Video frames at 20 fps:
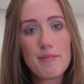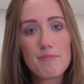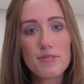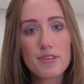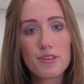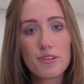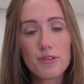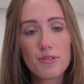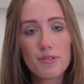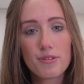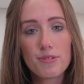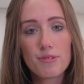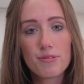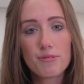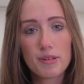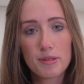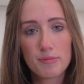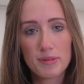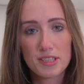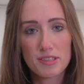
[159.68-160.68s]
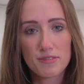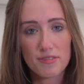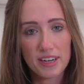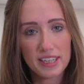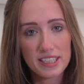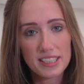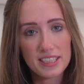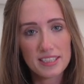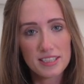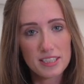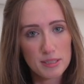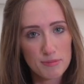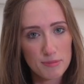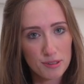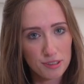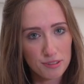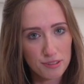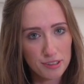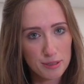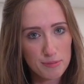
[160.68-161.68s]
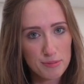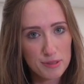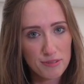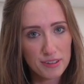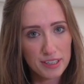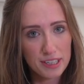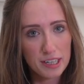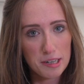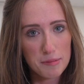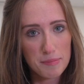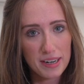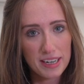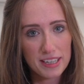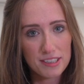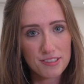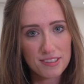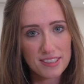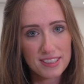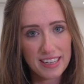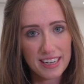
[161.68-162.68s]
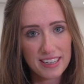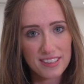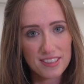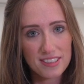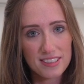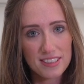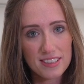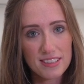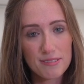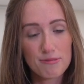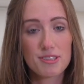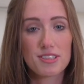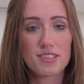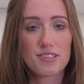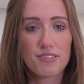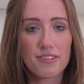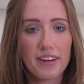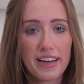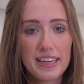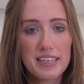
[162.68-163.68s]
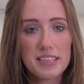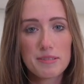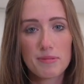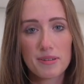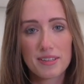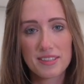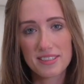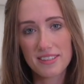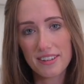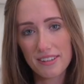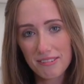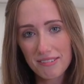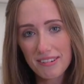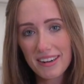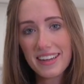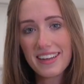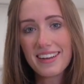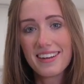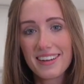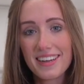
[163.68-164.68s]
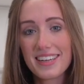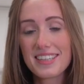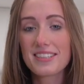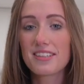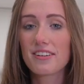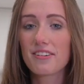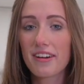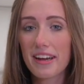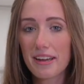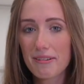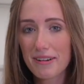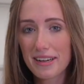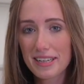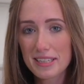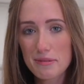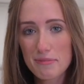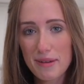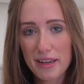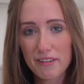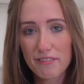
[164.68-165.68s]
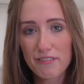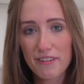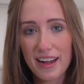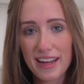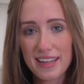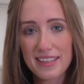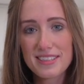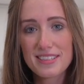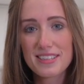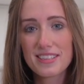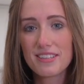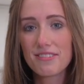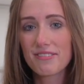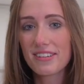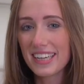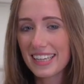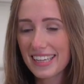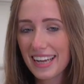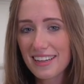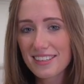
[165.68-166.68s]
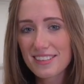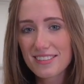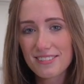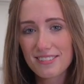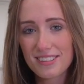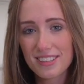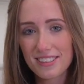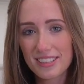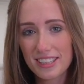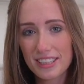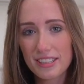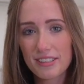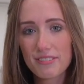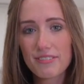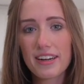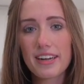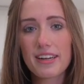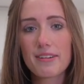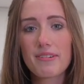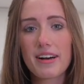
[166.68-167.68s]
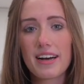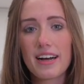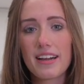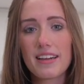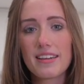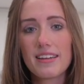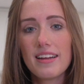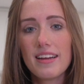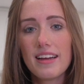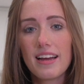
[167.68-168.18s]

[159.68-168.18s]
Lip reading: You will be divided into small groups for your laboratory sessions, which is great because not only is it a great way to make friends and you really get to know your year very well,